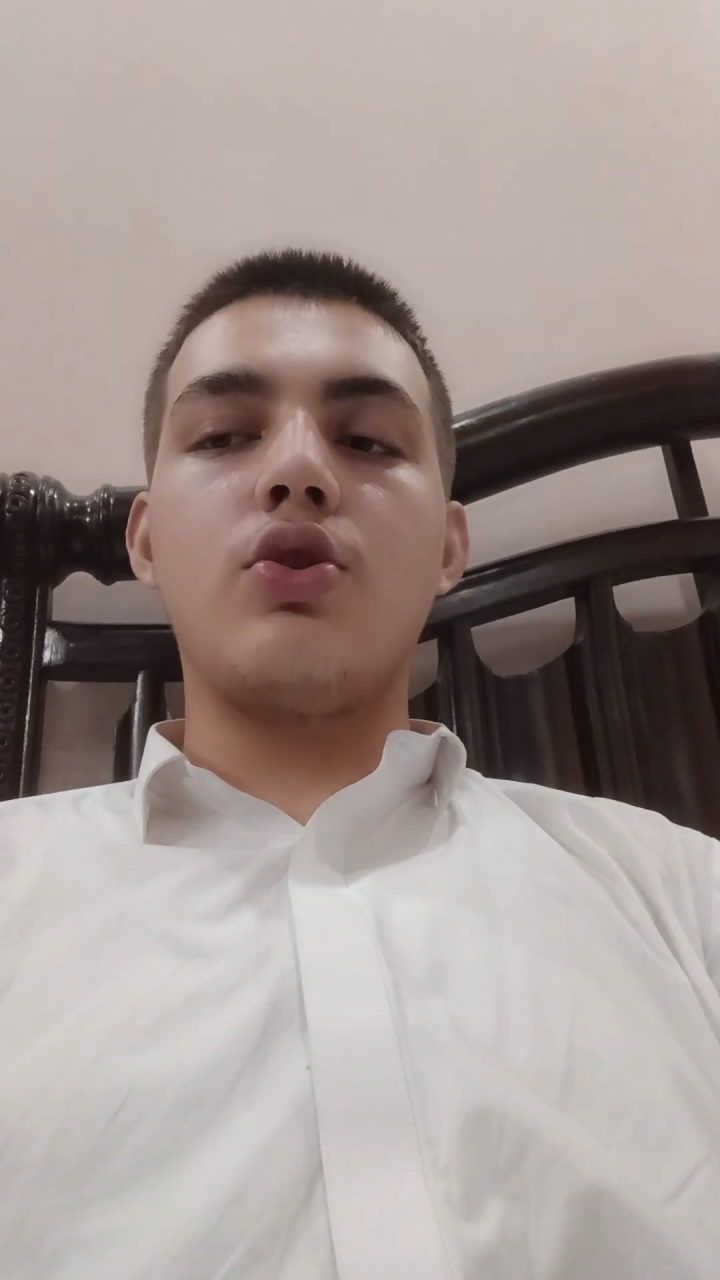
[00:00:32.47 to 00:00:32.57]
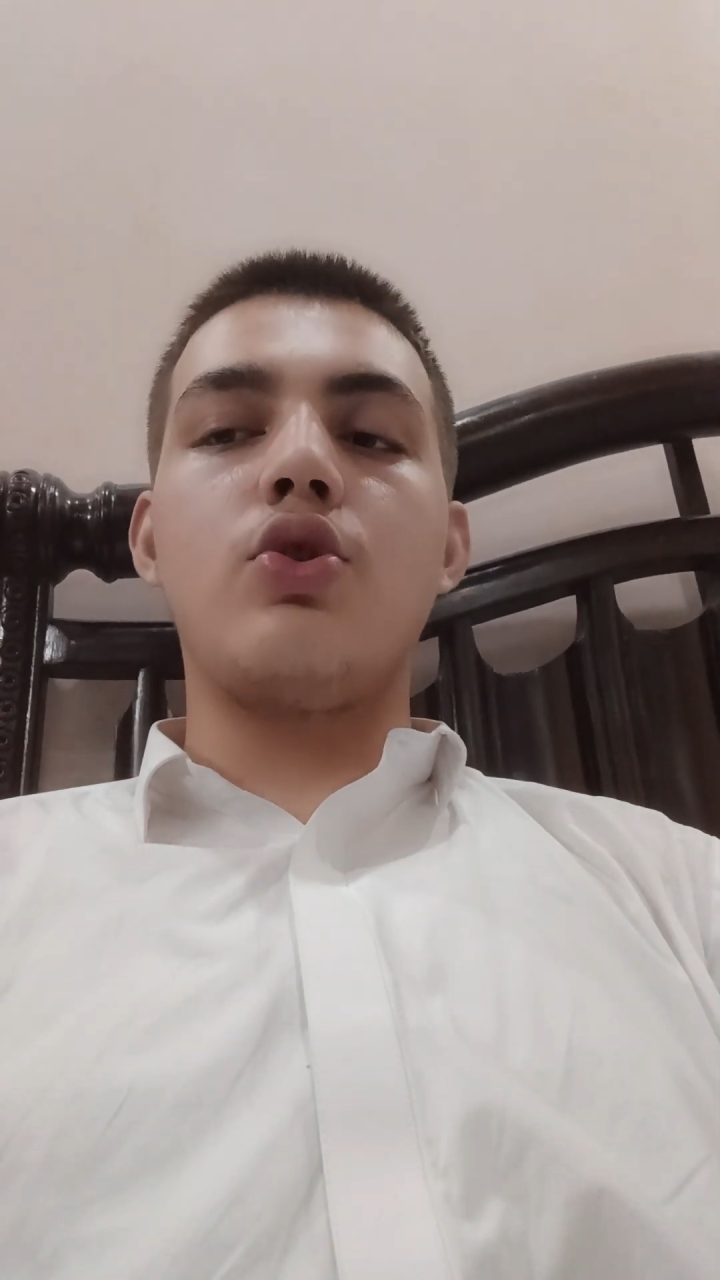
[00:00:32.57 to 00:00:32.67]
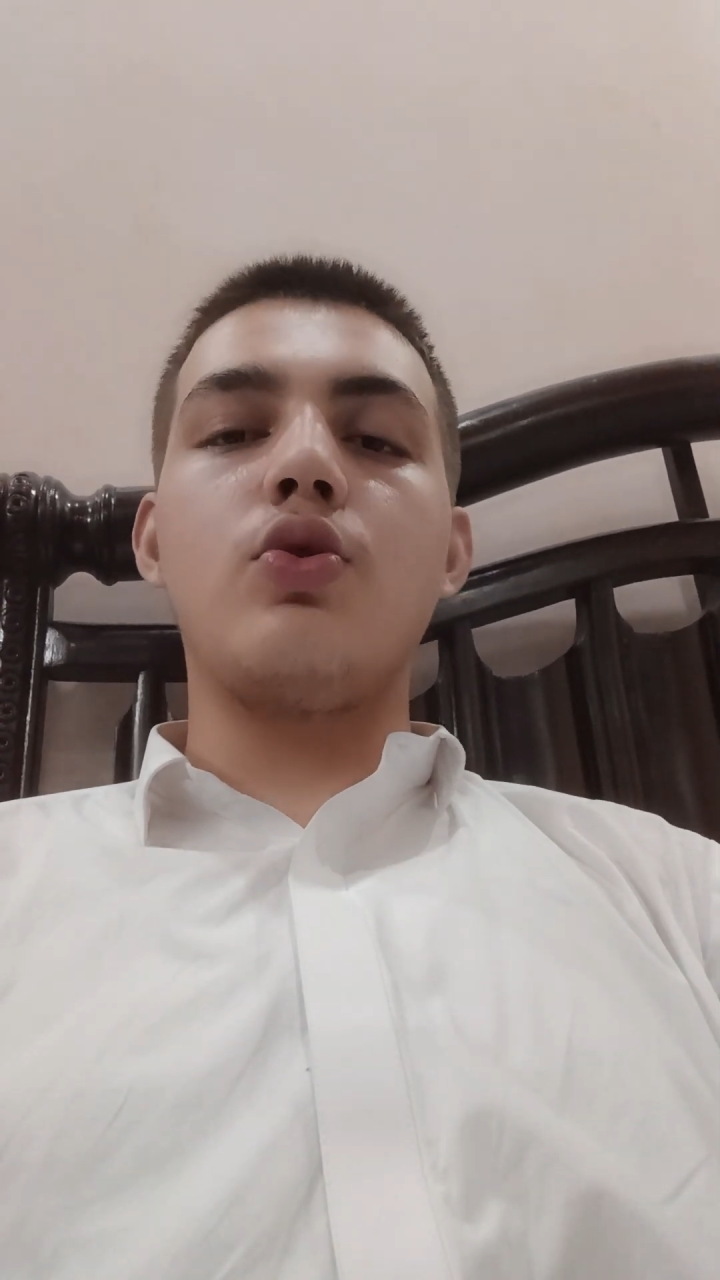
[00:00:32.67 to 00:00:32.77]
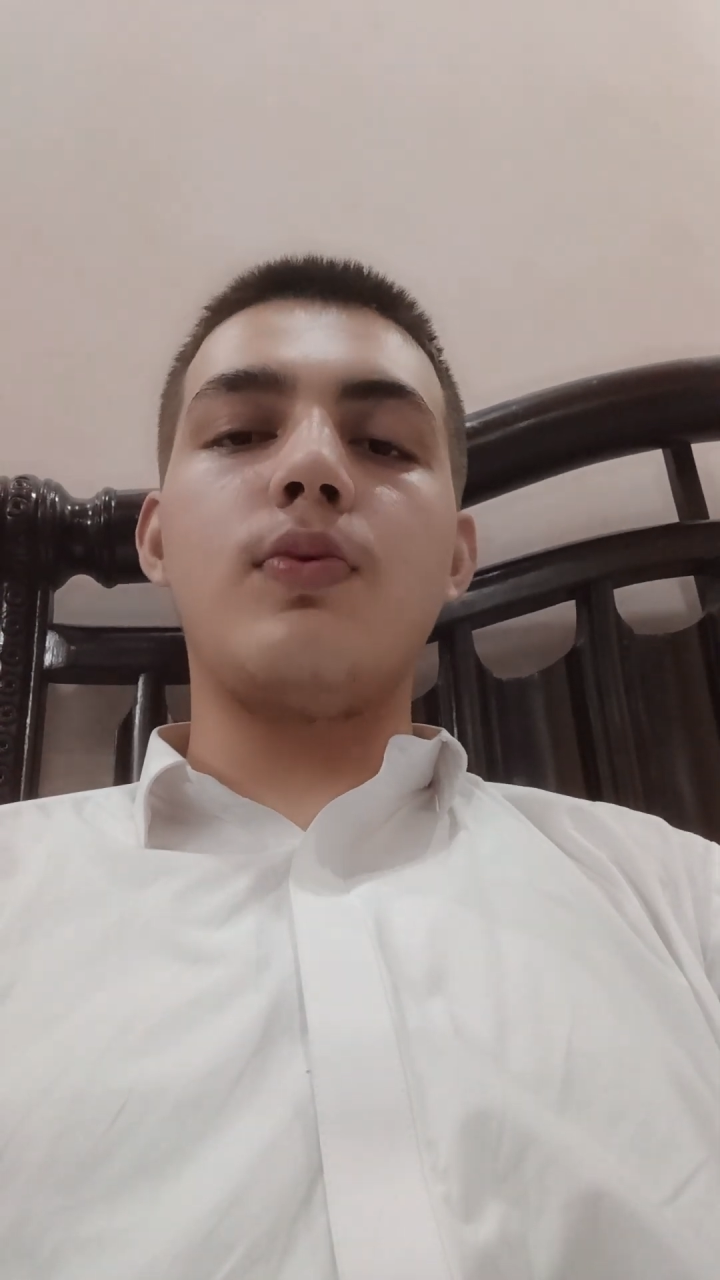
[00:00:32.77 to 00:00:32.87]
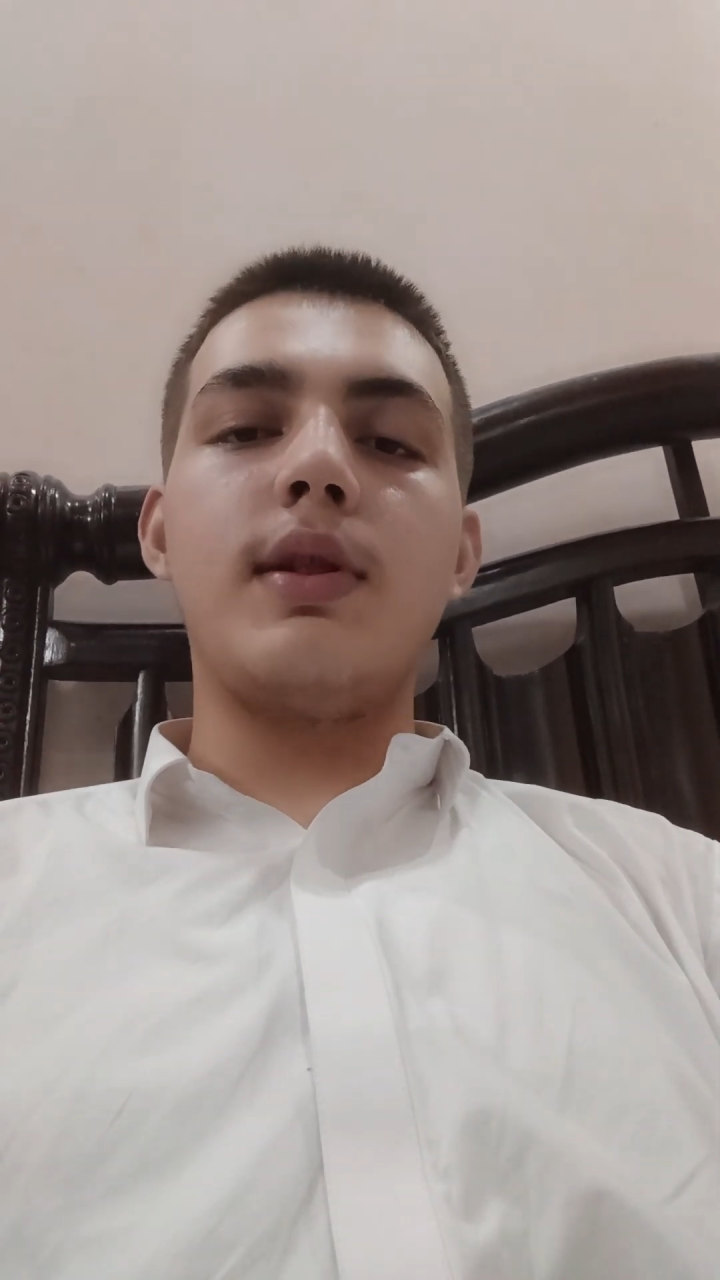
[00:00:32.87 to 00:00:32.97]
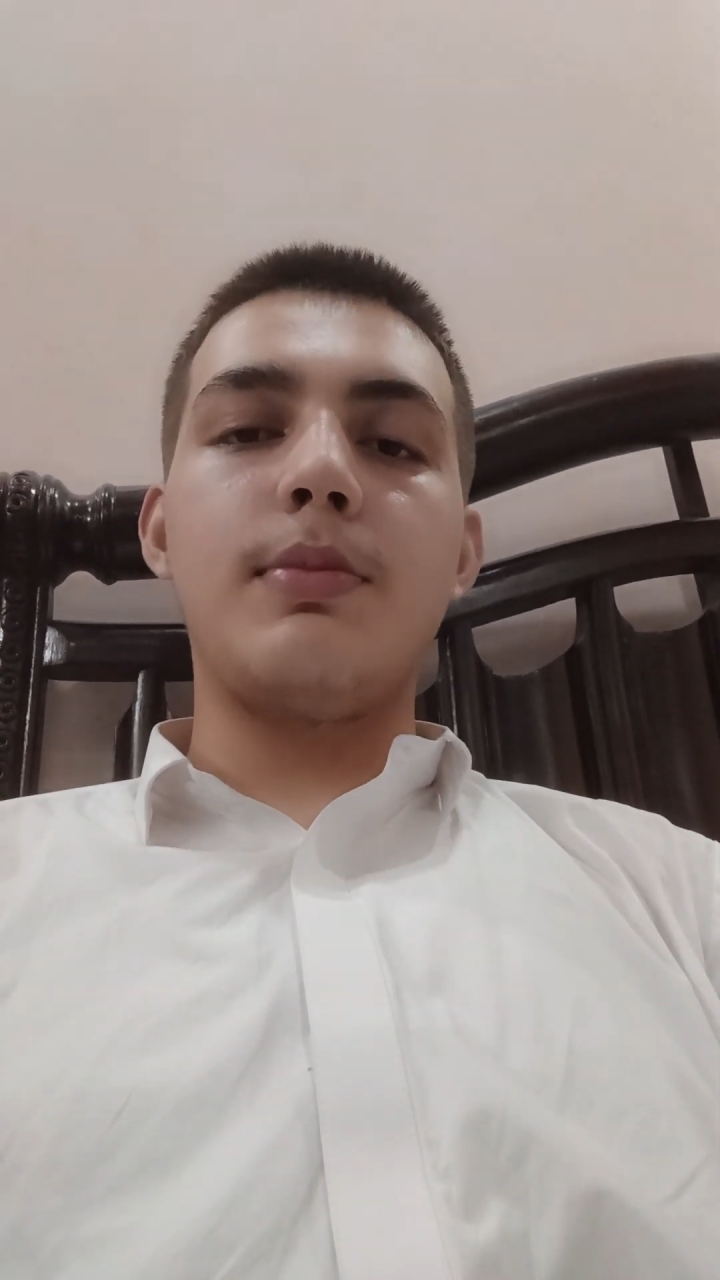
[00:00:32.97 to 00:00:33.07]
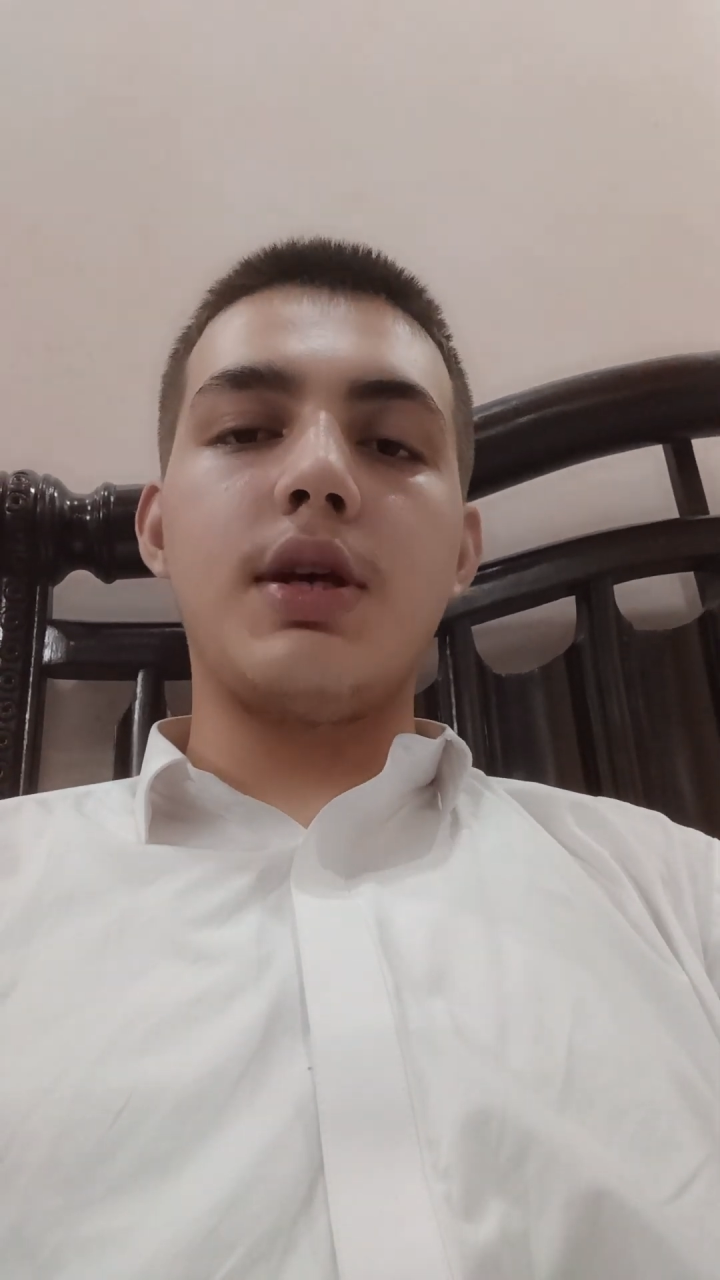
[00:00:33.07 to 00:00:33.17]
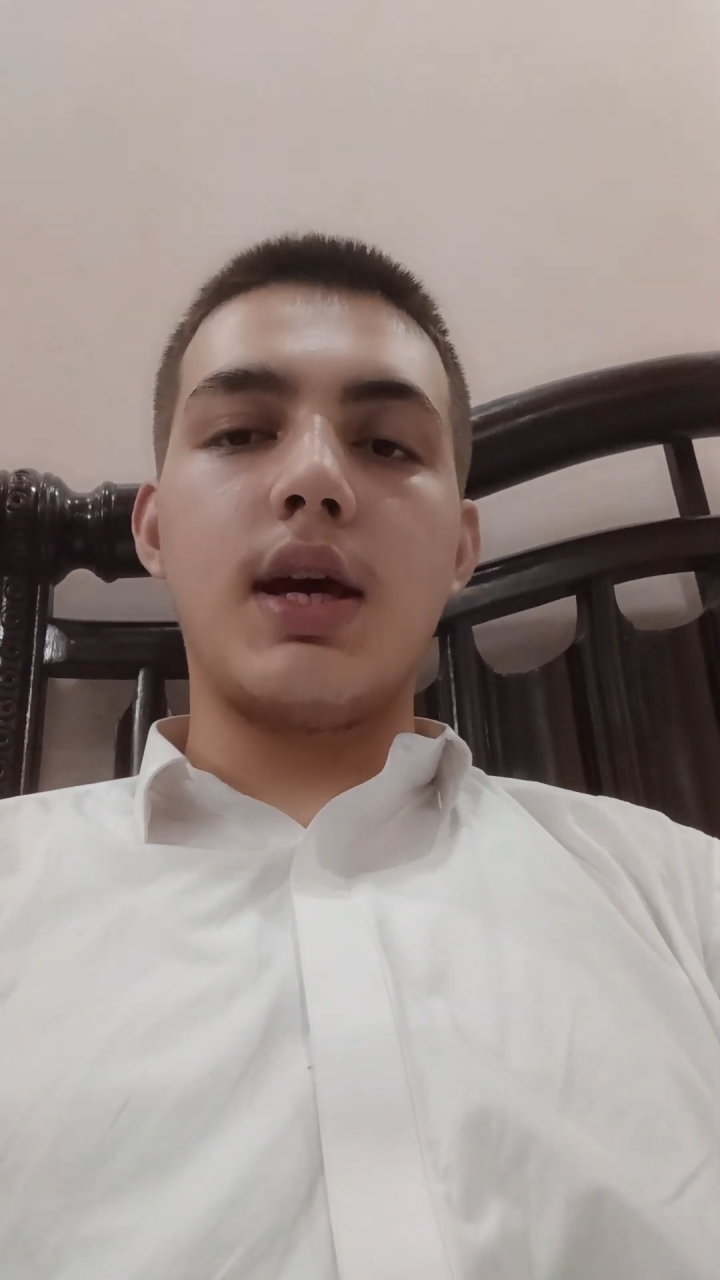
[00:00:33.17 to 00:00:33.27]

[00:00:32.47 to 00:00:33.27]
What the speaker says: you will be